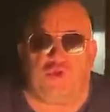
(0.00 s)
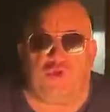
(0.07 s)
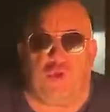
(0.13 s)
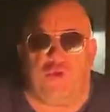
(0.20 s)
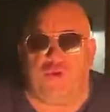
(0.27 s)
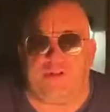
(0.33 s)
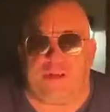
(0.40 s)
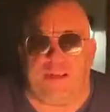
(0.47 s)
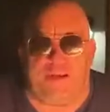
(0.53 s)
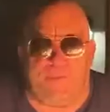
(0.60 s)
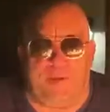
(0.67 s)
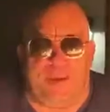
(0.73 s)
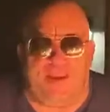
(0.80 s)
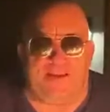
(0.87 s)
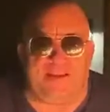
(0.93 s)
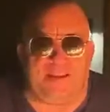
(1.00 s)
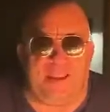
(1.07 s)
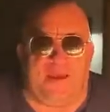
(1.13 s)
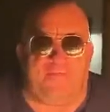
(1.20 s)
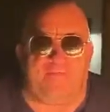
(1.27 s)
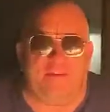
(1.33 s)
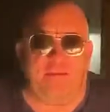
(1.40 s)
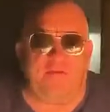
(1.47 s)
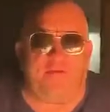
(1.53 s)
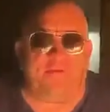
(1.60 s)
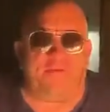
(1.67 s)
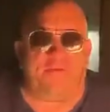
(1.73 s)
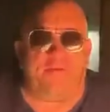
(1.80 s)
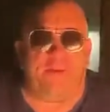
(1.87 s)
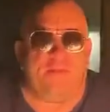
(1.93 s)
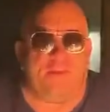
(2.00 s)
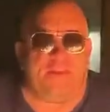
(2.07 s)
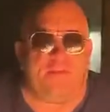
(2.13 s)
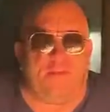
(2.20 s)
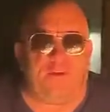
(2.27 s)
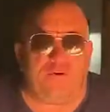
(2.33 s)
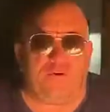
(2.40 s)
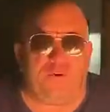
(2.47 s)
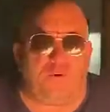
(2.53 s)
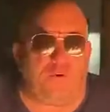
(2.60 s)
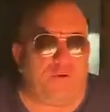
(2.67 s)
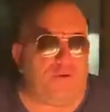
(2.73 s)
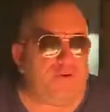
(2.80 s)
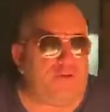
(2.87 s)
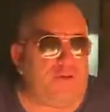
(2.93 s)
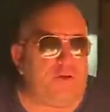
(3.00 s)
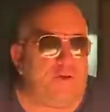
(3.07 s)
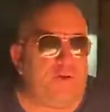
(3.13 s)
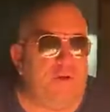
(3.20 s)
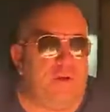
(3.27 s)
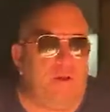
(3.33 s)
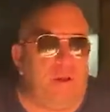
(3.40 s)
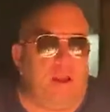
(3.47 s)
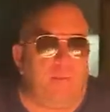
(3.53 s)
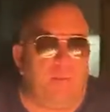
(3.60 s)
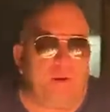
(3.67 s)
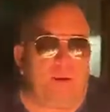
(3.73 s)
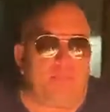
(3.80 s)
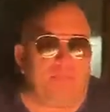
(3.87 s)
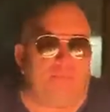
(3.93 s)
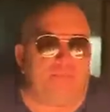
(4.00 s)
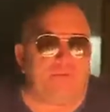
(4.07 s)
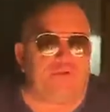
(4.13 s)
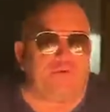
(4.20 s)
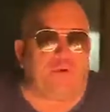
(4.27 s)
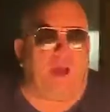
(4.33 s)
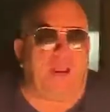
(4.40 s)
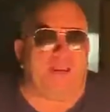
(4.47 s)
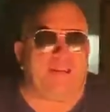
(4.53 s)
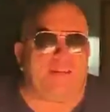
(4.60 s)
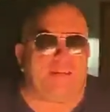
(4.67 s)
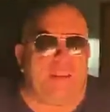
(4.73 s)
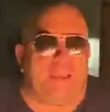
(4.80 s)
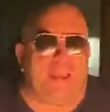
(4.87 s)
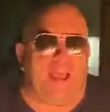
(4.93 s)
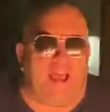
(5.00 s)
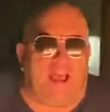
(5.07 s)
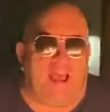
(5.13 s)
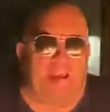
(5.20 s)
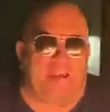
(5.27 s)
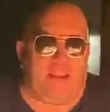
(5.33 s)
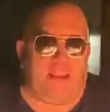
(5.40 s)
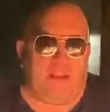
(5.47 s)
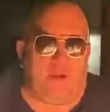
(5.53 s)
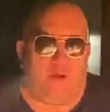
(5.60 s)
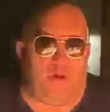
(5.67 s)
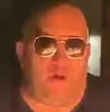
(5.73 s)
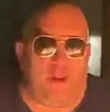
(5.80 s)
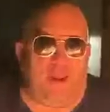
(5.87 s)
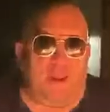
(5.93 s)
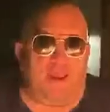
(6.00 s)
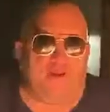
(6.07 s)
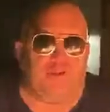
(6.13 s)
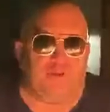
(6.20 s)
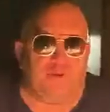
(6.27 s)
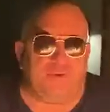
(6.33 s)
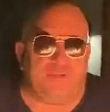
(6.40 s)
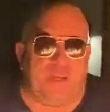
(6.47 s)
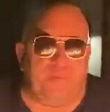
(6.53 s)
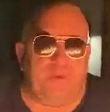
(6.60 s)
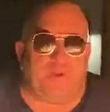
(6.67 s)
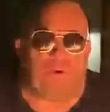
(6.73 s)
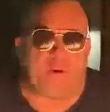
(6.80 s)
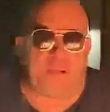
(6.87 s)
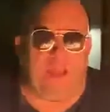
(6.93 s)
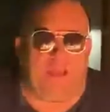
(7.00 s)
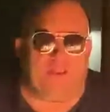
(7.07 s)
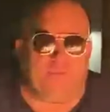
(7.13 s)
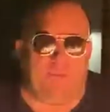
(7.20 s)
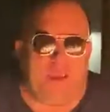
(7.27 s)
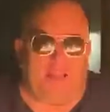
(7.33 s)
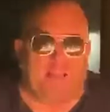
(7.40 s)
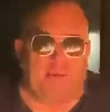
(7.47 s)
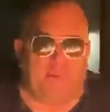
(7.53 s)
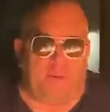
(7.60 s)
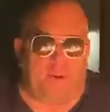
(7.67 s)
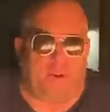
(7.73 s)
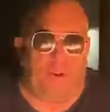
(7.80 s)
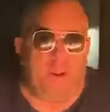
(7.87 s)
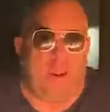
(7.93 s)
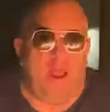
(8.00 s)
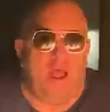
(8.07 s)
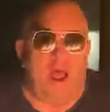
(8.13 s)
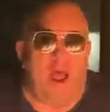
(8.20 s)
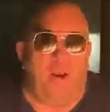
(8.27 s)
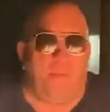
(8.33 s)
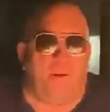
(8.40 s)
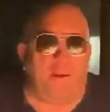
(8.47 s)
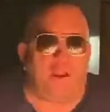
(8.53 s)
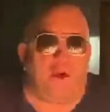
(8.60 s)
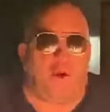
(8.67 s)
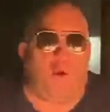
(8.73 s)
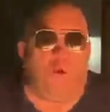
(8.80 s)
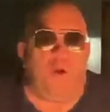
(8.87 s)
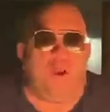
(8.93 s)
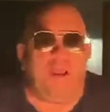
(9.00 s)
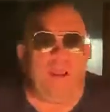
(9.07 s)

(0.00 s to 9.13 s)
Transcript: thirteen minutes left in the in the third quarter, so I'm gonna try to stay hot here, and on Tuesday I'm gonna go to college basketball. I'm gonna go